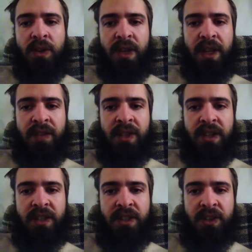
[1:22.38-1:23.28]
that have
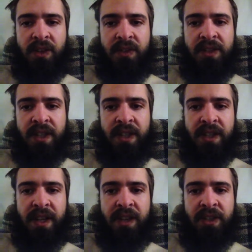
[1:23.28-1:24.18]
not dissolved in
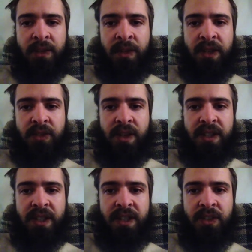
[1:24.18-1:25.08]
the calcium
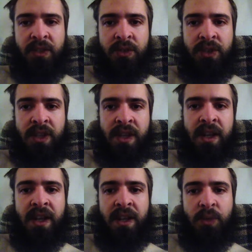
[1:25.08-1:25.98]
hydroxide solution,
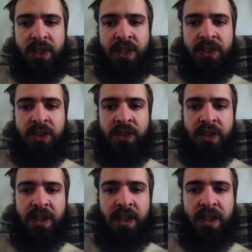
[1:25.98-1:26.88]
which is
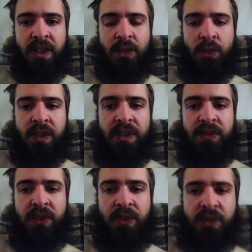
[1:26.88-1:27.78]
good. You want to
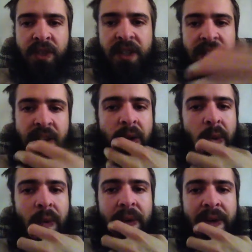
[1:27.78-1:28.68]
filter these out
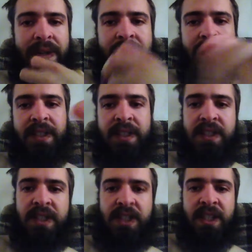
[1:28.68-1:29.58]
or
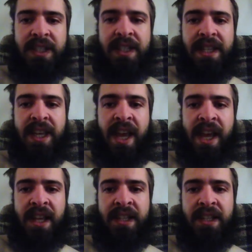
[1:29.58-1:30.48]
just
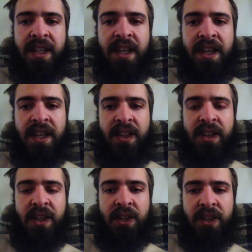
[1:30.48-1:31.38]
decant
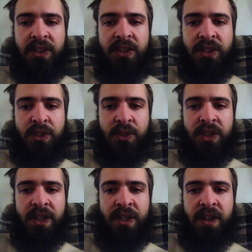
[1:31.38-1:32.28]
the clear
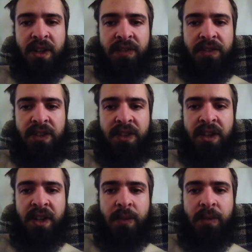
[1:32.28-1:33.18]
solution off the
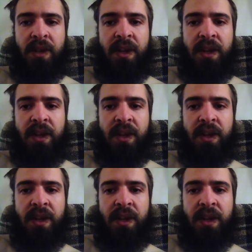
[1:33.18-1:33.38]
top.